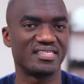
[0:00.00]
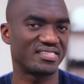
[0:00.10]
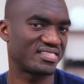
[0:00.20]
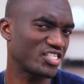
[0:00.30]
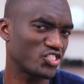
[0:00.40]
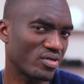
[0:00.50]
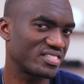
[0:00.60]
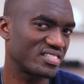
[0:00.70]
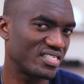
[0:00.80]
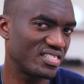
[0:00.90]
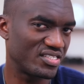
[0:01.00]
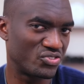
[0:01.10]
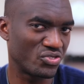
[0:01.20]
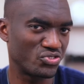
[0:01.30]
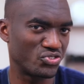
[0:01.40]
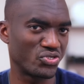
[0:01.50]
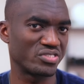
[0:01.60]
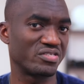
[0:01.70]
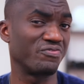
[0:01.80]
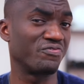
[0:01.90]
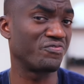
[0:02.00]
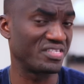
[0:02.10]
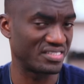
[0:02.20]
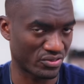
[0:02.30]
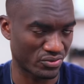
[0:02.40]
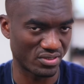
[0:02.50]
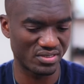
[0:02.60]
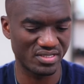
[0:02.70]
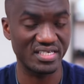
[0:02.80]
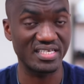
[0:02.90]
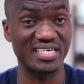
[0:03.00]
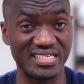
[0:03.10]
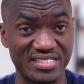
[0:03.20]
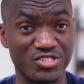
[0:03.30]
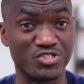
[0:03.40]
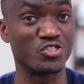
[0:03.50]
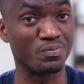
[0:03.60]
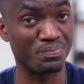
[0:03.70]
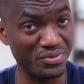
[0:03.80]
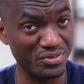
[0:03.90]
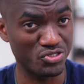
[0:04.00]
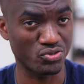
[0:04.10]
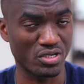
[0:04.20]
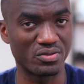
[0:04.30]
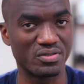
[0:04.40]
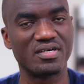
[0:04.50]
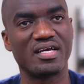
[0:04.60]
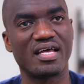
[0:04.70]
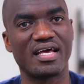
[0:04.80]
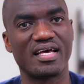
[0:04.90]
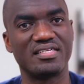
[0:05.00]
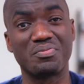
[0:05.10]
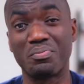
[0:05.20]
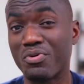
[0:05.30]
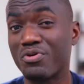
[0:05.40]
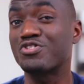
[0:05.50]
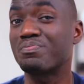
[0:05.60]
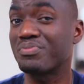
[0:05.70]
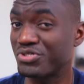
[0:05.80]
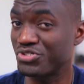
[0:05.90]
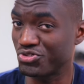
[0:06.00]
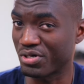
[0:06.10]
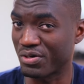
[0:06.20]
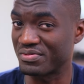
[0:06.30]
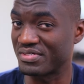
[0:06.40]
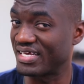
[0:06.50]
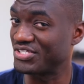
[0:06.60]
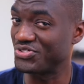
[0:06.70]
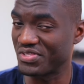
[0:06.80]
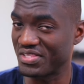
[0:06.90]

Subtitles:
Sexual sin is not just physical, it is spiritual, and more spiritual than you